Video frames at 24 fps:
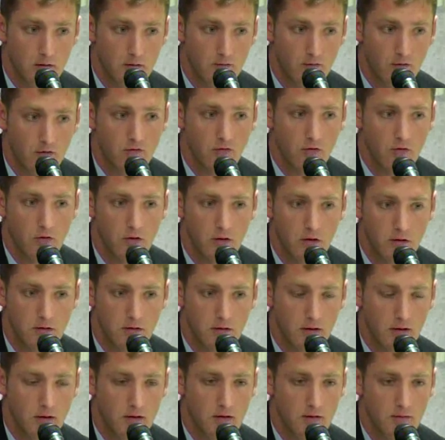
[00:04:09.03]
fiscally
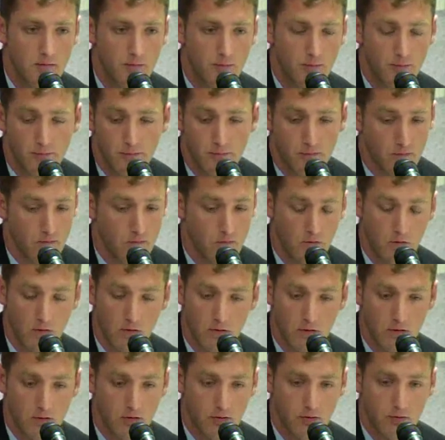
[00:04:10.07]
and
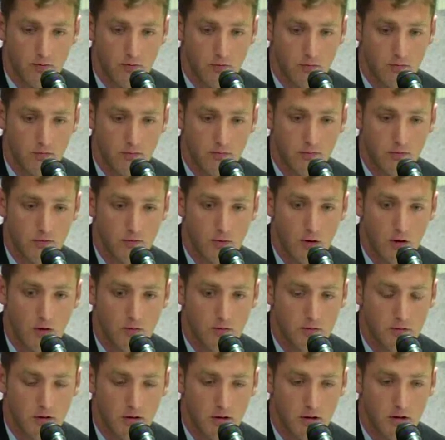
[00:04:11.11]

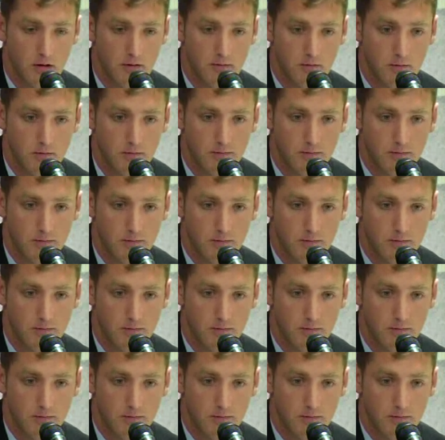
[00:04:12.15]
throughout a